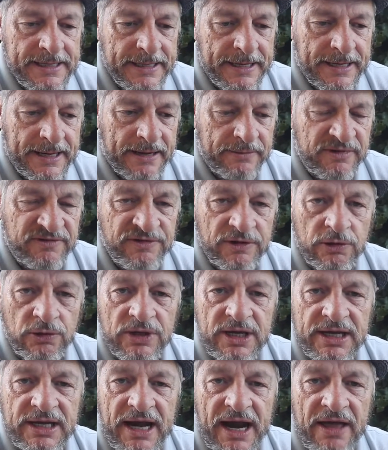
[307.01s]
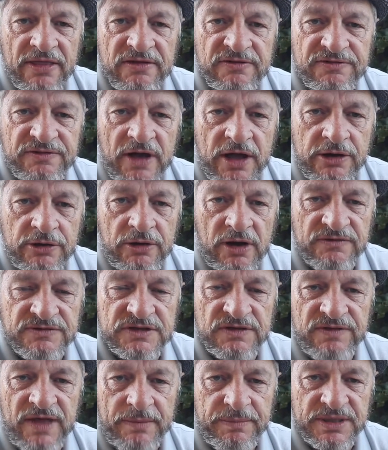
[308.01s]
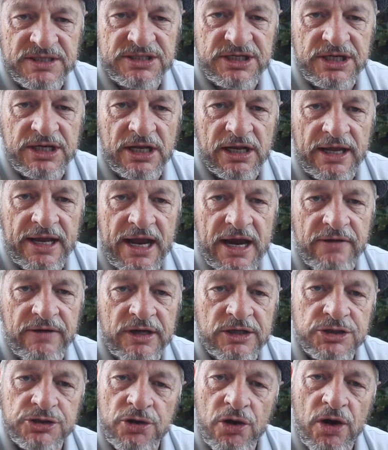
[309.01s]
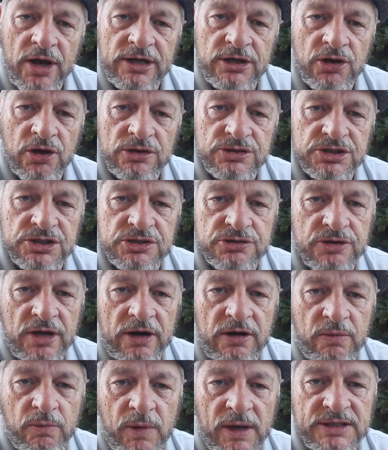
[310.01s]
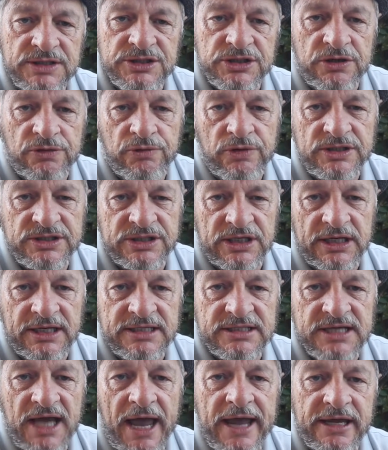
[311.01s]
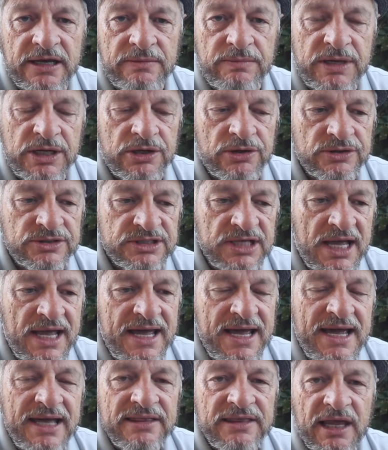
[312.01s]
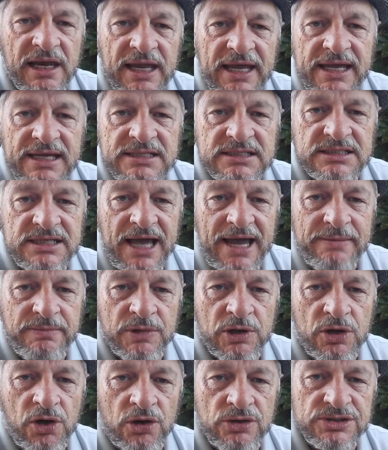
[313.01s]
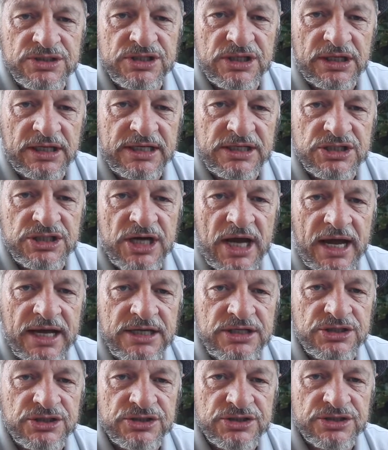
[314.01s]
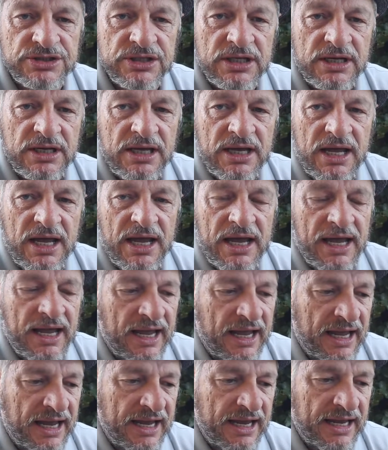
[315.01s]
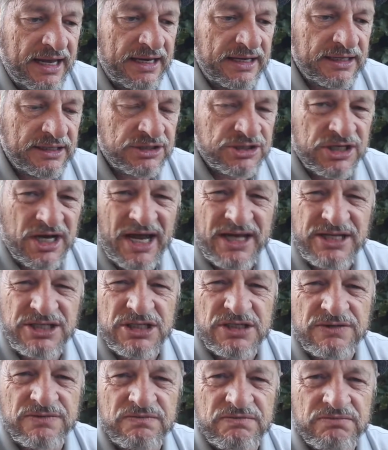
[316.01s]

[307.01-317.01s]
If you're looking at other photographs of that particular area, try and concentrate on ones that are recently taken, because the landscape constantly changes, and it changes